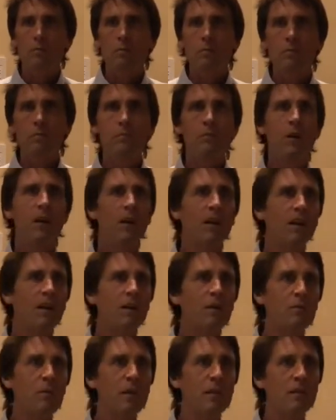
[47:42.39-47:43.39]

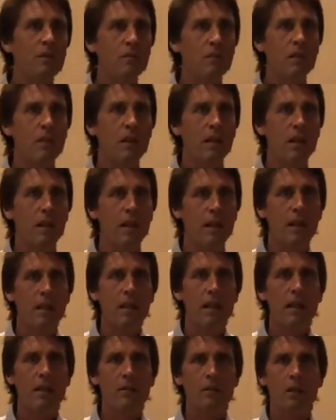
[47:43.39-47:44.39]
I'll make this an
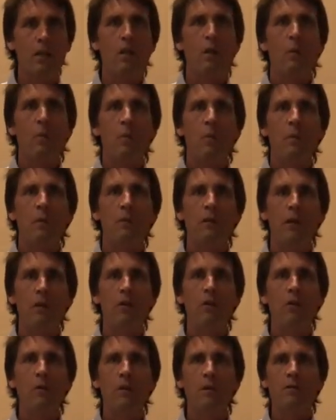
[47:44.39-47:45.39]
analogy,
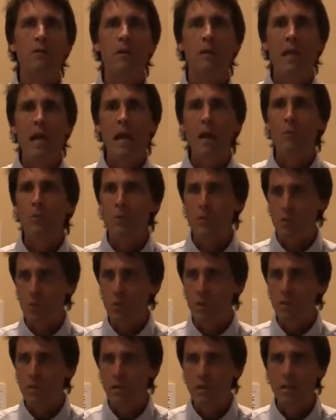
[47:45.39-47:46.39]
taro is to Yap what
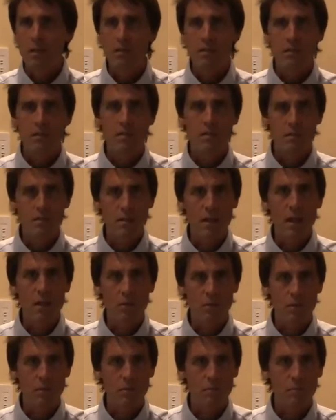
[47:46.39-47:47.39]
sweet tea is to the
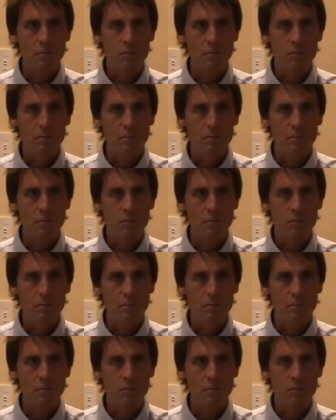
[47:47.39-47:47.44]
South.